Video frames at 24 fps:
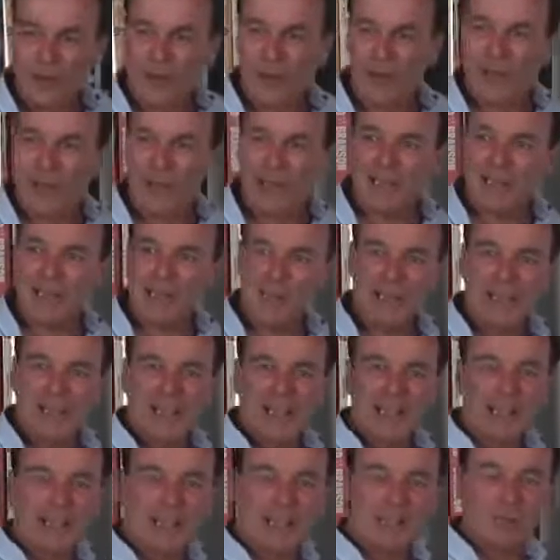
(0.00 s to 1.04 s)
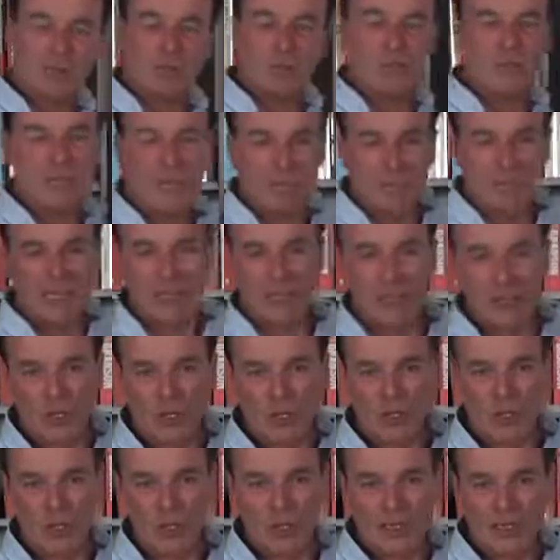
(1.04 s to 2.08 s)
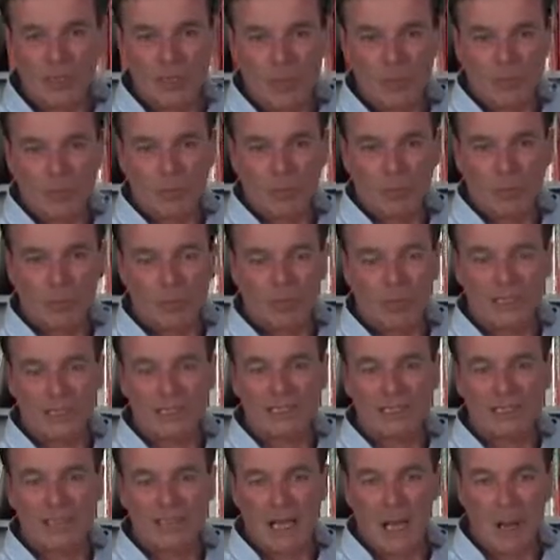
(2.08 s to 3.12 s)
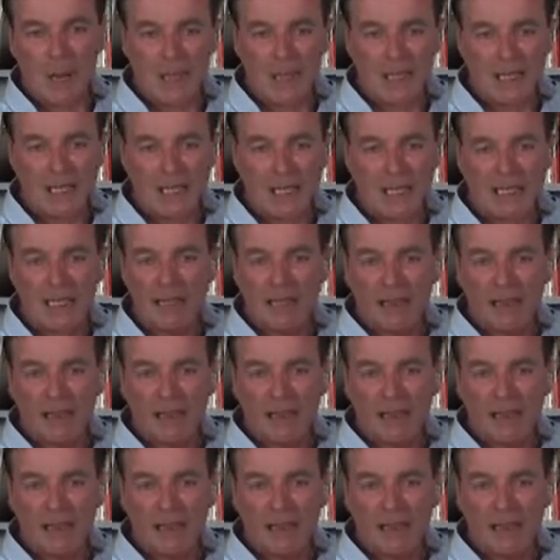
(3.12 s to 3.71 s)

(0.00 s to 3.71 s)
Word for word: would be able to guess what that mean in terms of your income. You probably that's a company. I